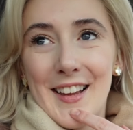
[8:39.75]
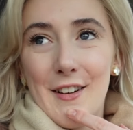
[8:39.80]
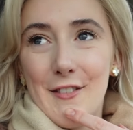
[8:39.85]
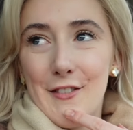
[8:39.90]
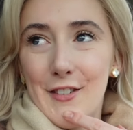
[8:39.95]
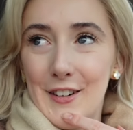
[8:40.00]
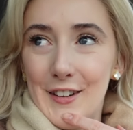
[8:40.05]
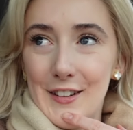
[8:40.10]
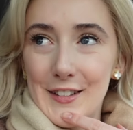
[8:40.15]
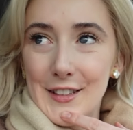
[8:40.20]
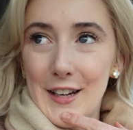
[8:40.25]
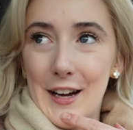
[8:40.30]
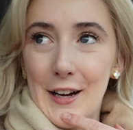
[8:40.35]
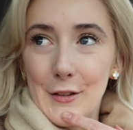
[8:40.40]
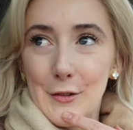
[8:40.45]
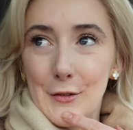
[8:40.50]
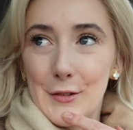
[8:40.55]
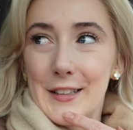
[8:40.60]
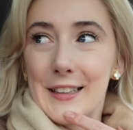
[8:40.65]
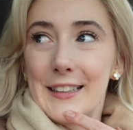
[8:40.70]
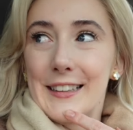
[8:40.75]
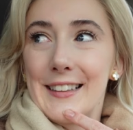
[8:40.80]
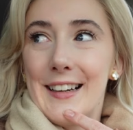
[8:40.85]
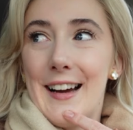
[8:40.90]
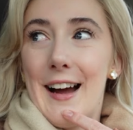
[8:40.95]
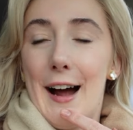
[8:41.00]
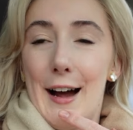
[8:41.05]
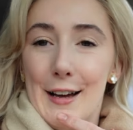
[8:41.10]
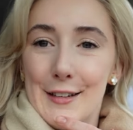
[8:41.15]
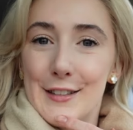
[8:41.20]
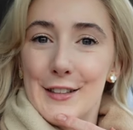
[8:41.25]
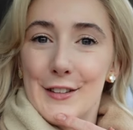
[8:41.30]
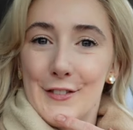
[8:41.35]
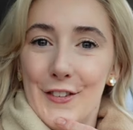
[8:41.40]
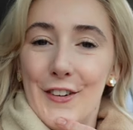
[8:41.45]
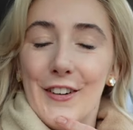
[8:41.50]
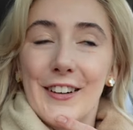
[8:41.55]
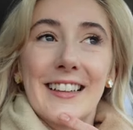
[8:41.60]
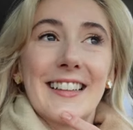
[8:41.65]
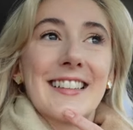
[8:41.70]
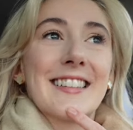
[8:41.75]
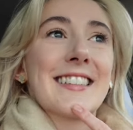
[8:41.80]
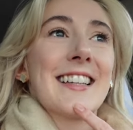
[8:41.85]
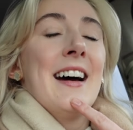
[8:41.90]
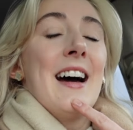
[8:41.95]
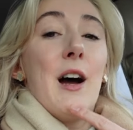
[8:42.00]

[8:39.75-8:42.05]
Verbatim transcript: I feel like that's adulting at its finest.